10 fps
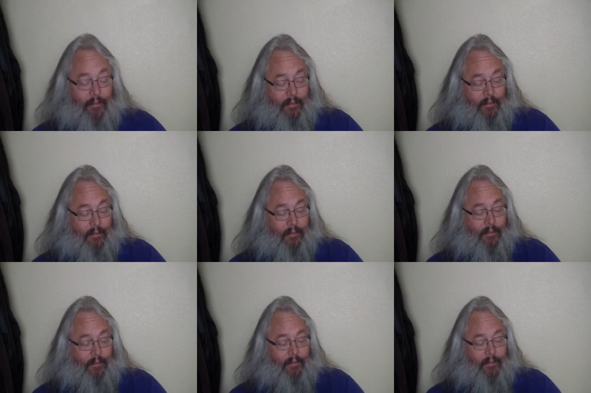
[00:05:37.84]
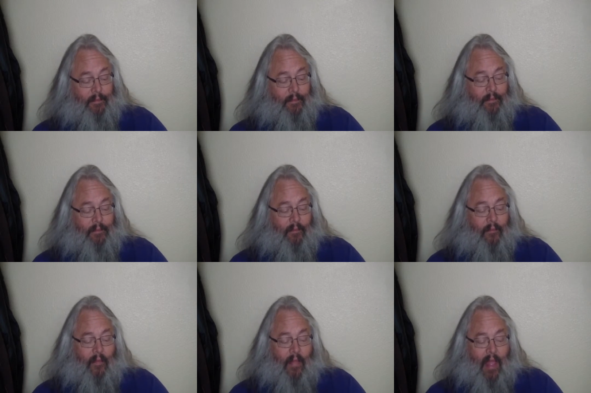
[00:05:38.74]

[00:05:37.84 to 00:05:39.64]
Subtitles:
(silence)